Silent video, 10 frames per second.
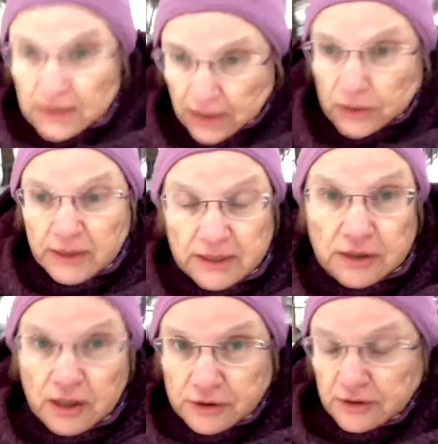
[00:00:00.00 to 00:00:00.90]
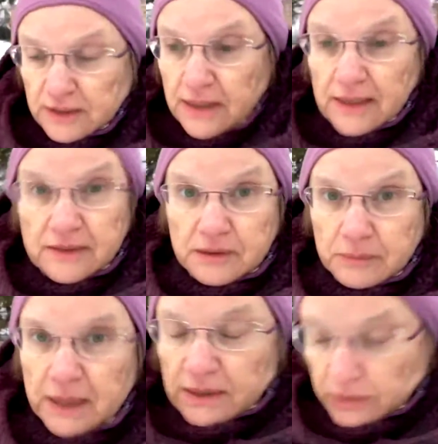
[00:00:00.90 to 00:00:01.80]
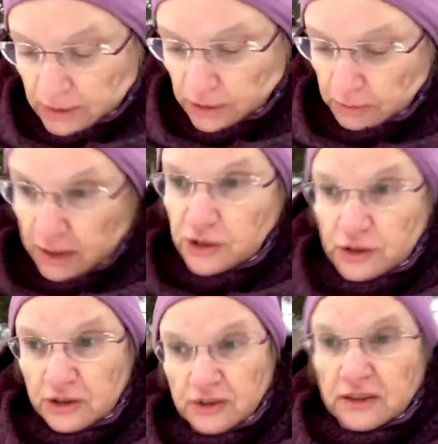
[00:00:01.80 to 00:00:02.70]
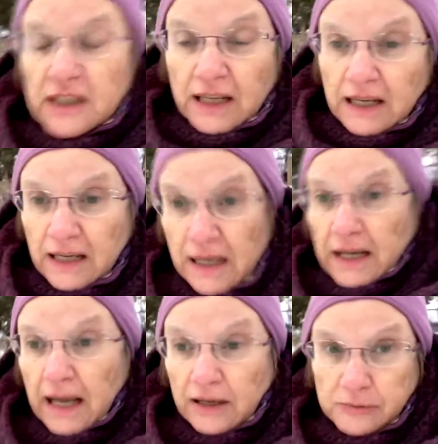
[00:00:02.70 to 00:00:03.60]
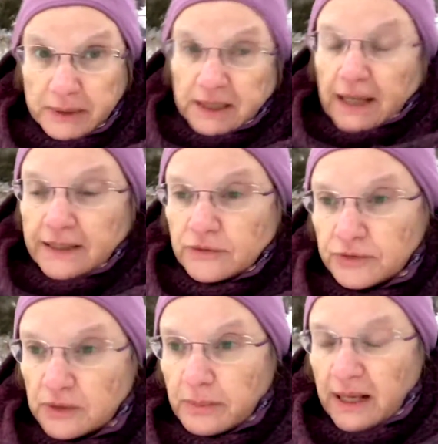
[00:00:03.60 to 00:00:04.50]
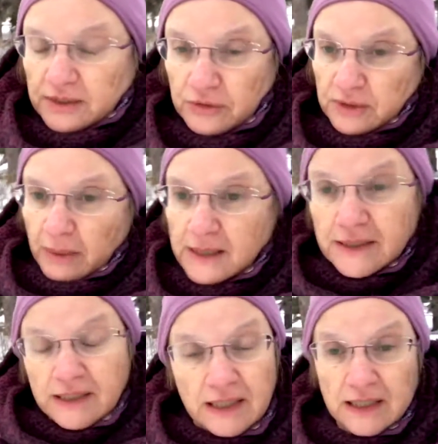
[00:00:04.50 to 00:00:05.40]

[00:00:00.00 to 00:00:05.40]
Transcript: a way the doctors can estimate what your blood sugars have been like for the past 3 months,